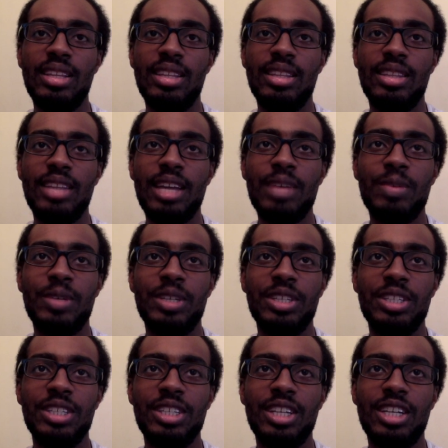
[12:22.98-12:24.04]
That one,
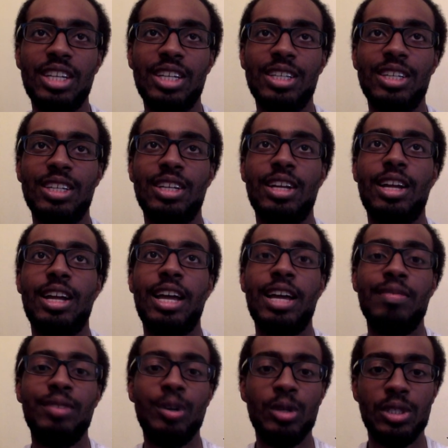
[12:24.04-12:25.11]
I
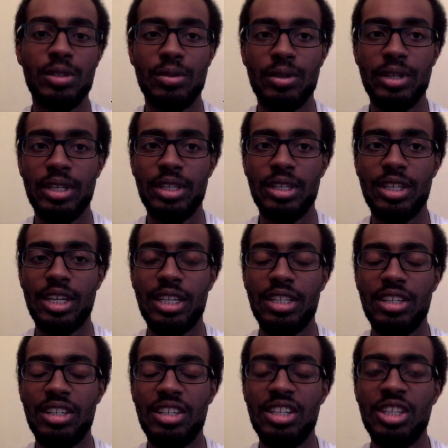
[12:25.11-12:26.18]
have notes for it. I did
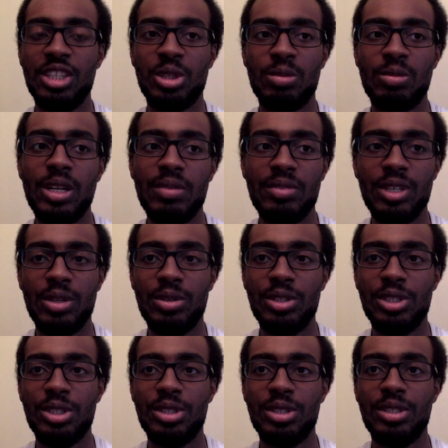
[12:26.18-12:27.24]
an initial run of
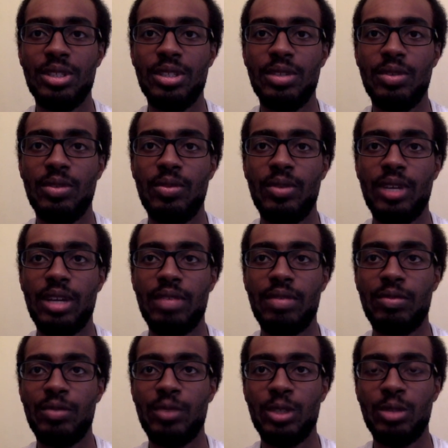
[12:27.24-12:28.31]
notes when I
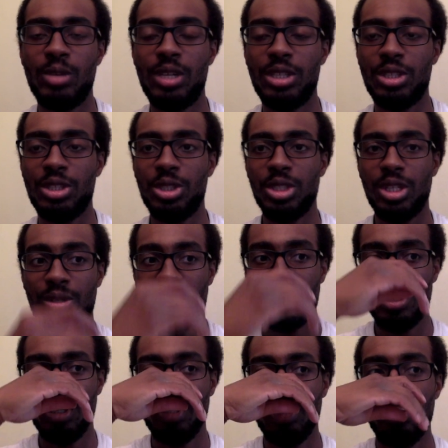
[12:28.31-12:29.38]
first watched the show,
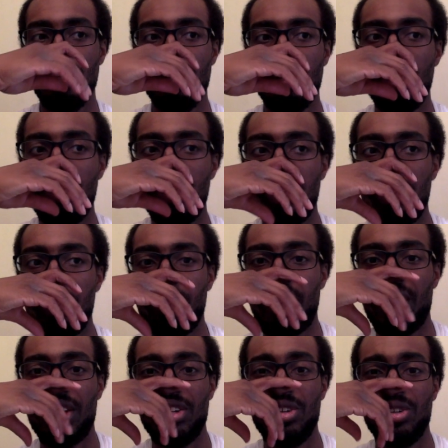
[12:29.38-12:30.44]

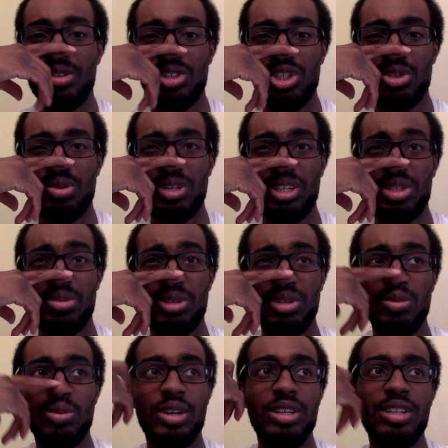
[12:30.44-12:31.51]
back in early
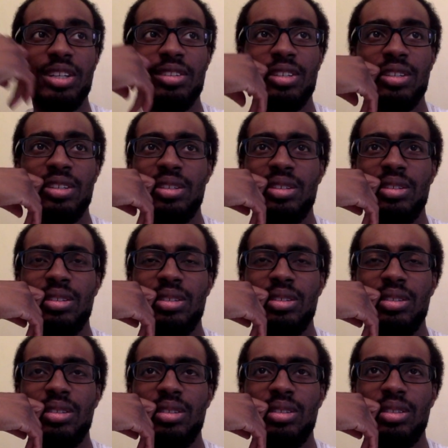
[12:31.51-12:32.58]
2021, I think.
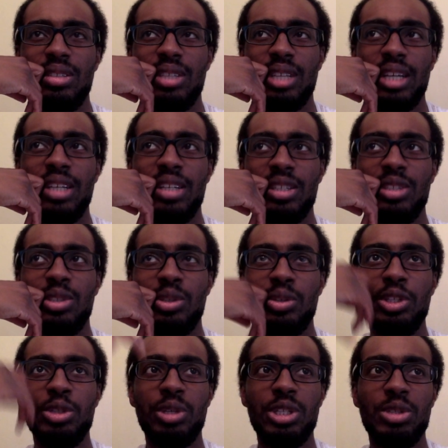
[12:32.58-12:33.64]
Yeah,
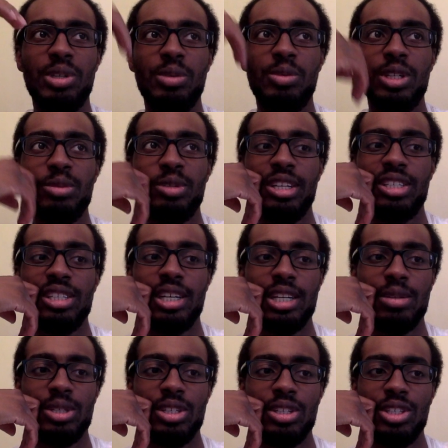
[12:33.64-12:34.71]
early 2021 is when I decided I
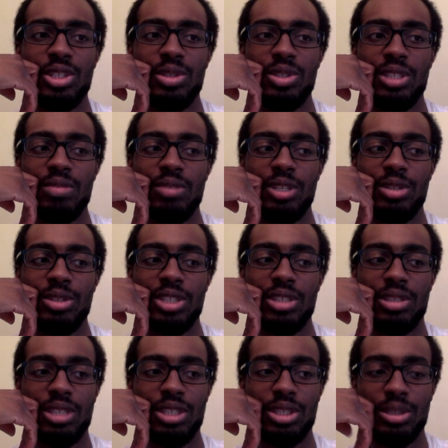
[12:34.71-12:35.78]
was going to do this video
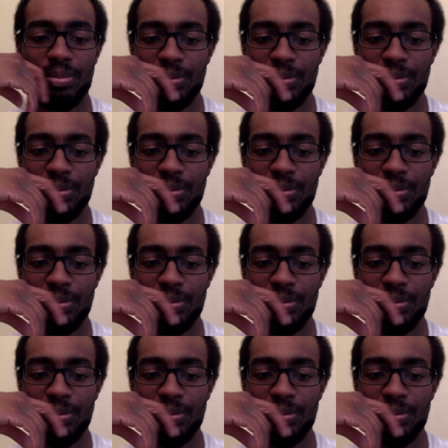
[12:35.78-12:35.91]
series.